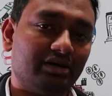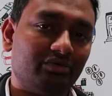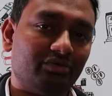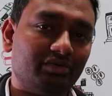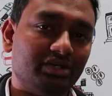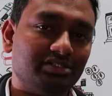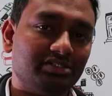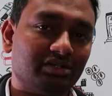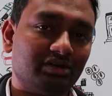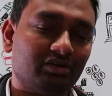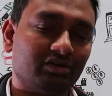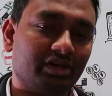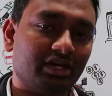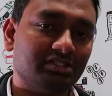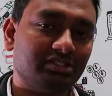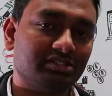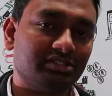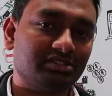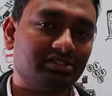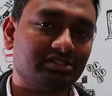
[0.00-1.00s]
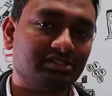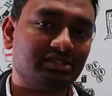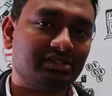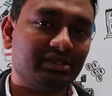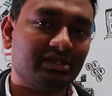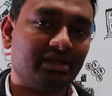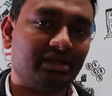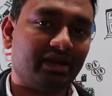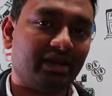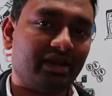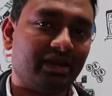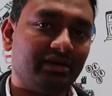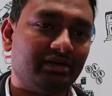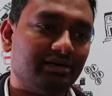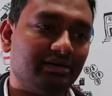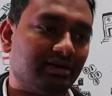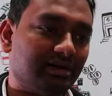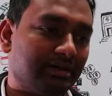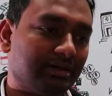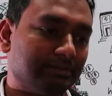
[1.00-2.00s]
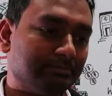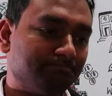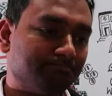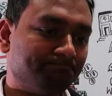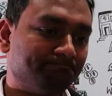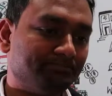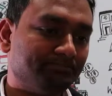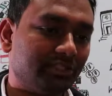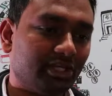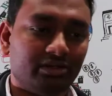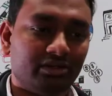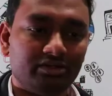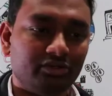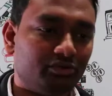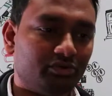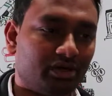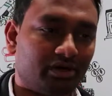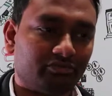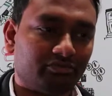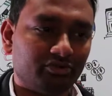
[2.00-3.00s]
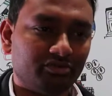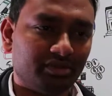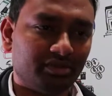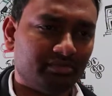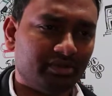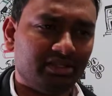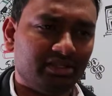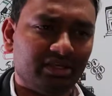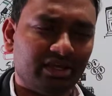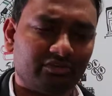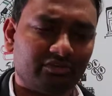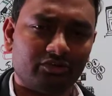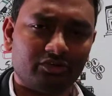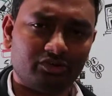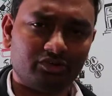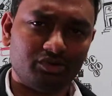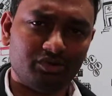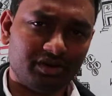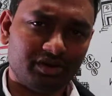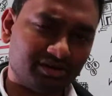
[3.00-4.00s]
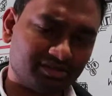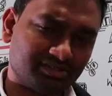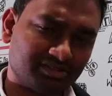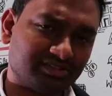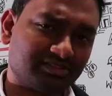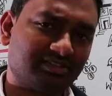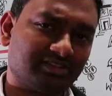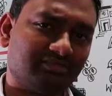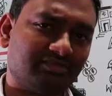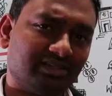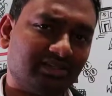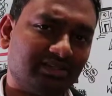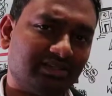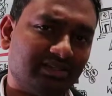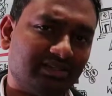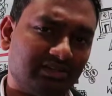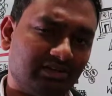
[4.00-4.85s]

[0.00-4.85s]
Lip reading: regional locations, and then you have to be there for 2 years and stuff like that.